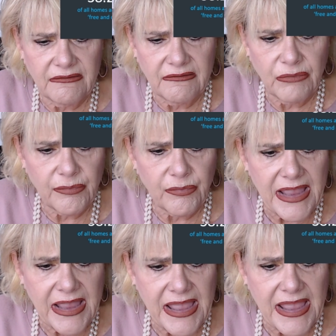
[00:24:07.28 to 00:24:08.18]
where we're
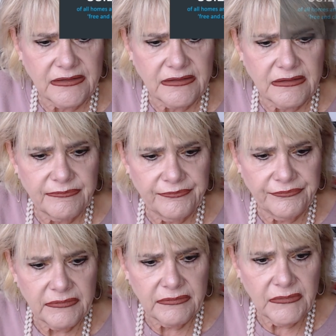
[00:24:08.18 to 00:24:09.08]
at.
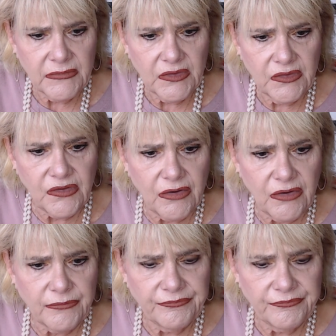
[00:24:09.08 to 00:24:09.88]
So